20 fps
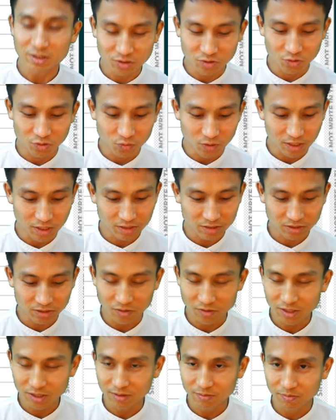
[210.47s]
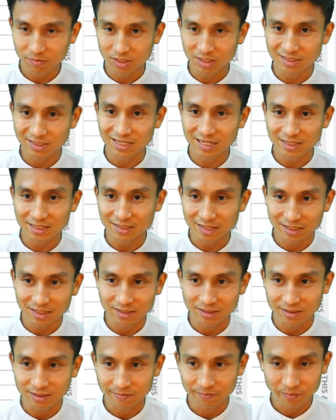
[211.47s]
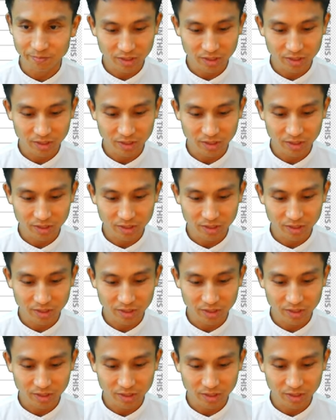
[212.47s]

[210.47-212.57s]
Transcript: 2 works, sorry, but the 6 doesn't.